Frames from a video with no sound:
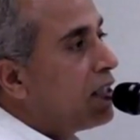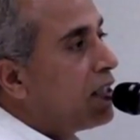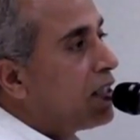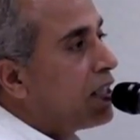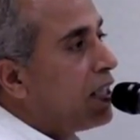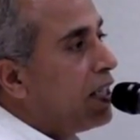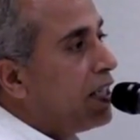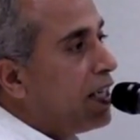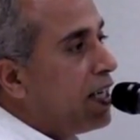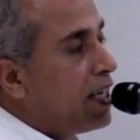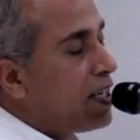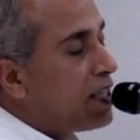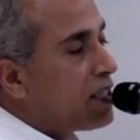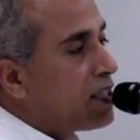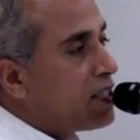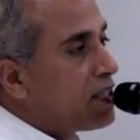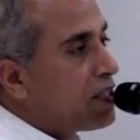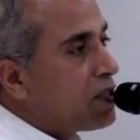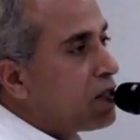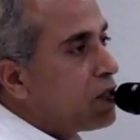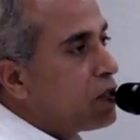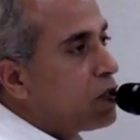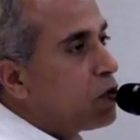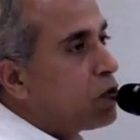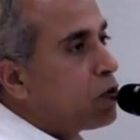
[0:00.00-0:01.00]
connects
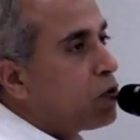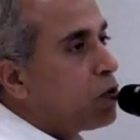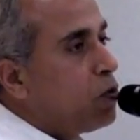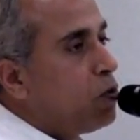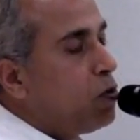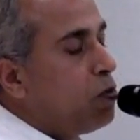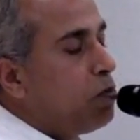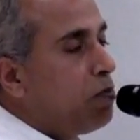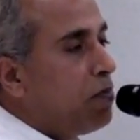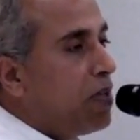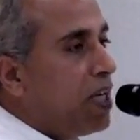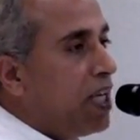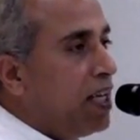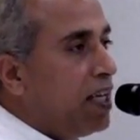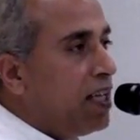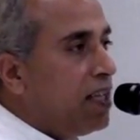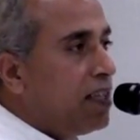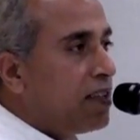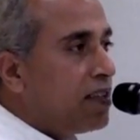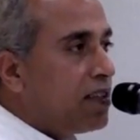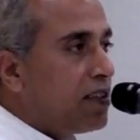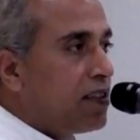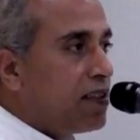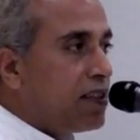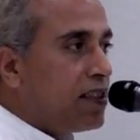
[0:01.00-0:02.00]
so
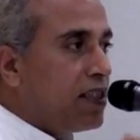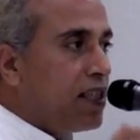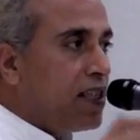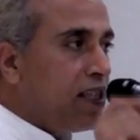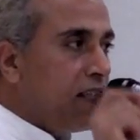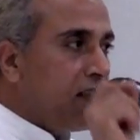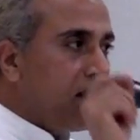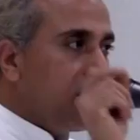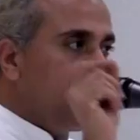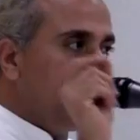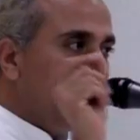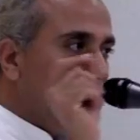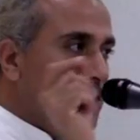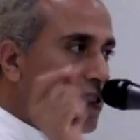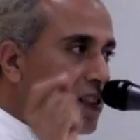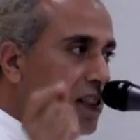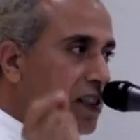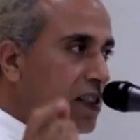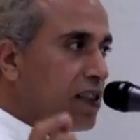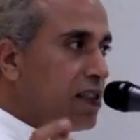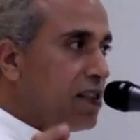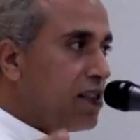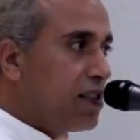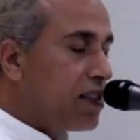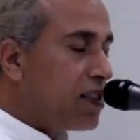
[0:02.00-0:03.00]
many things
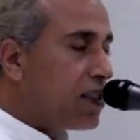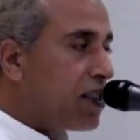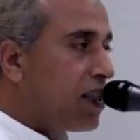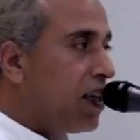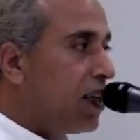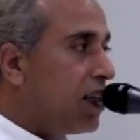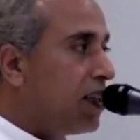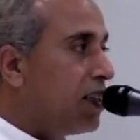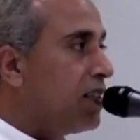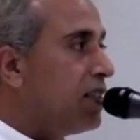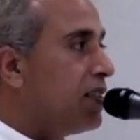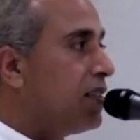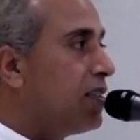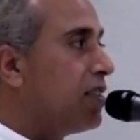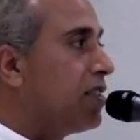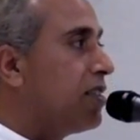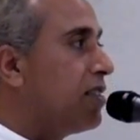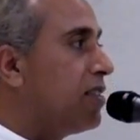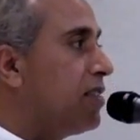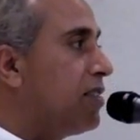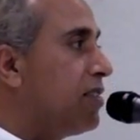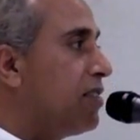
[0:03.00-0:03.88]
inside.